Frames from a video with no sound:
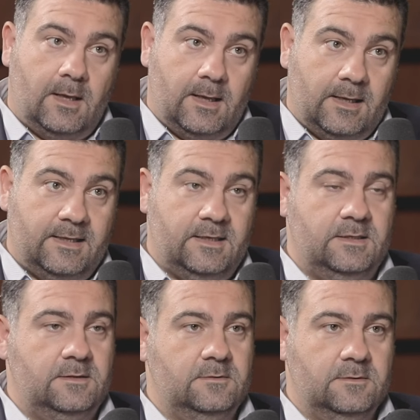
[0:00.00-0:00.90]
A
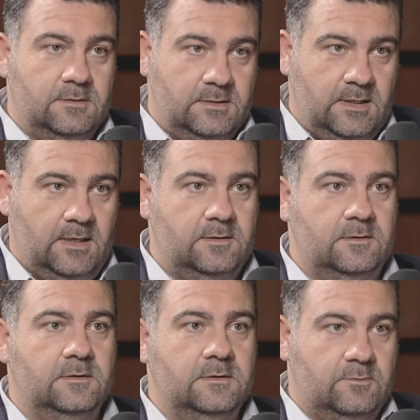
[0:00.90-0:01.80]
lady,
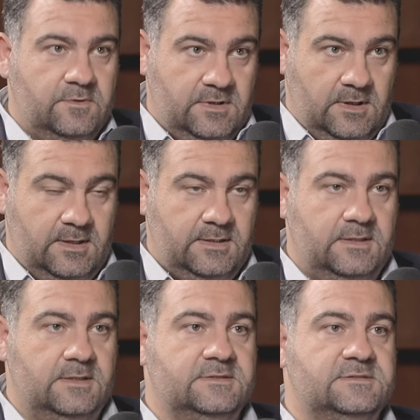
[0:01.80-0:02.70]
young, with young
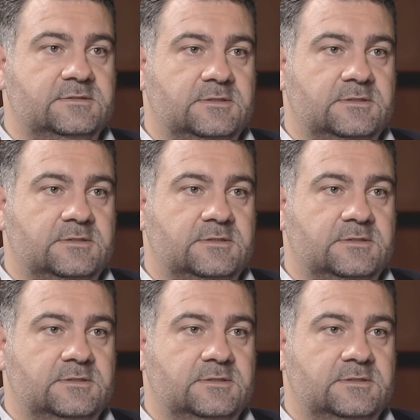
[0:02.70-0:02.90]
ideas.